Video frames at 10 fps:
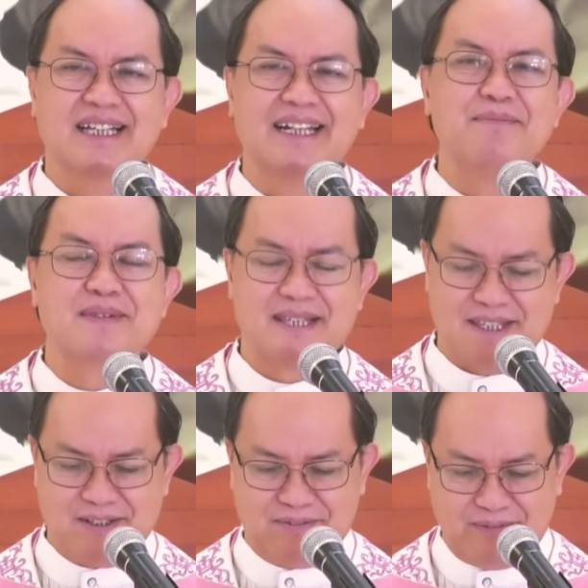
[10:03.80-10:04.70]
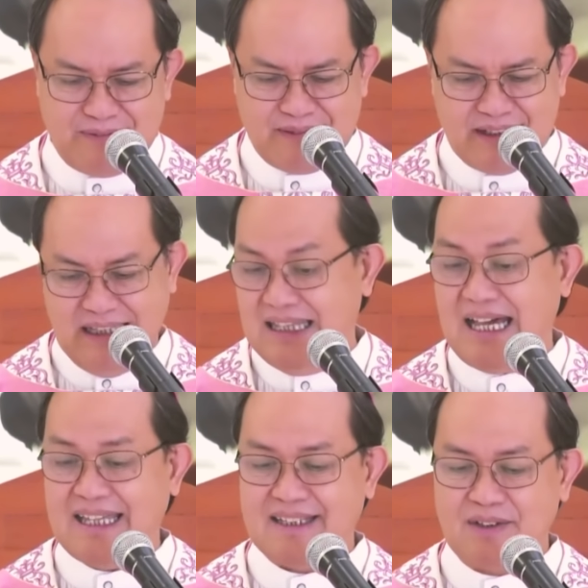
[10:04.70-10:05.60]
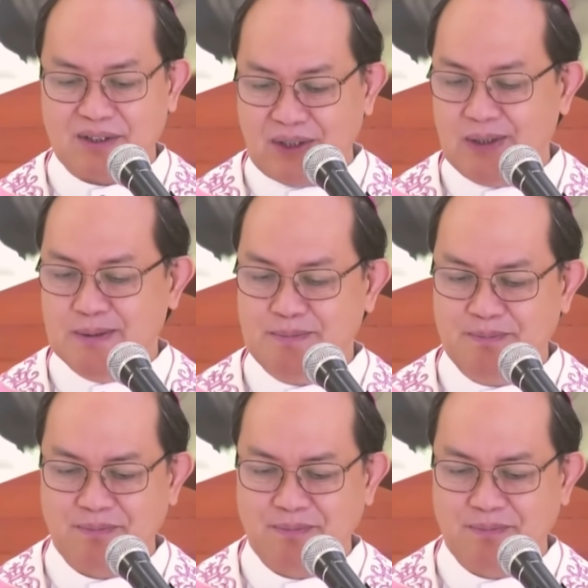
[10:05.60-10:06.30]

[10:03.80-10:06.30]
glimpses of light or hope